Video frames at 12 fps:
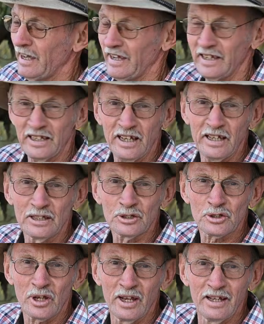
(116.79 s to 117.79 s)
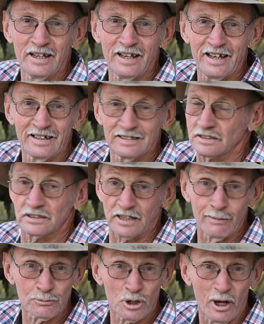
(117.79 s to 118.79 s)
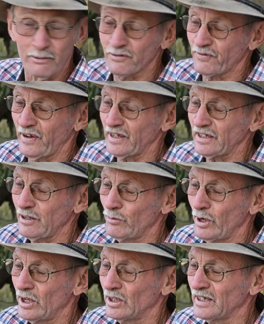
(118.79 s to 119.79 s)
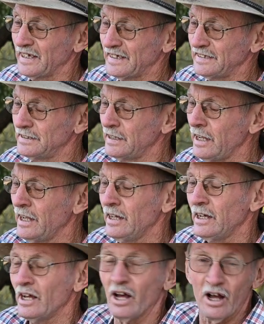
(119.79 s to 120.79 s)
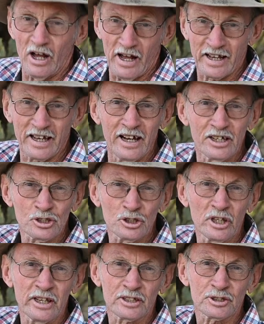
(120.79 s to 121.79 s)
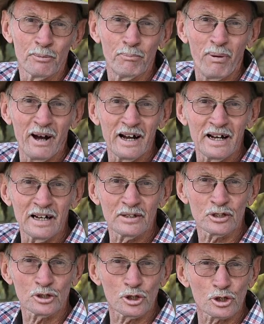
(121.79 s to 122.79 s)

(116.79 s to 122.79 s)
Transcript: It is sometimes fairly well hidden. Occasionally it's a bar that you